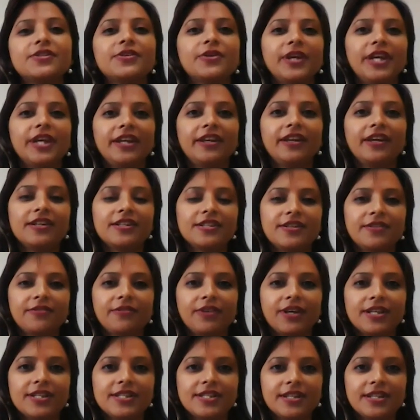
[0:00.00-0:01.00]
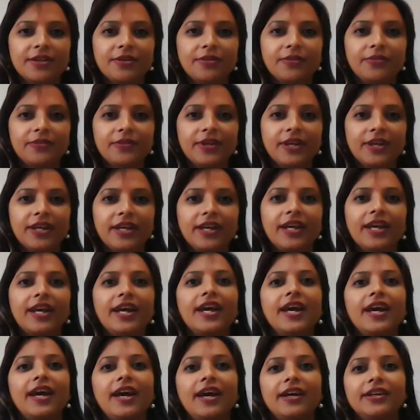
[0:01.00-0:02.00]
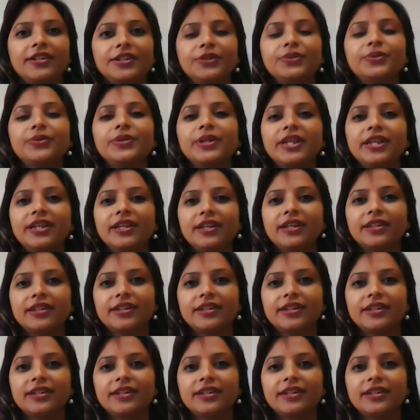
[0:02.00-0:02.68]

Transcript: to Heena Shrivastava during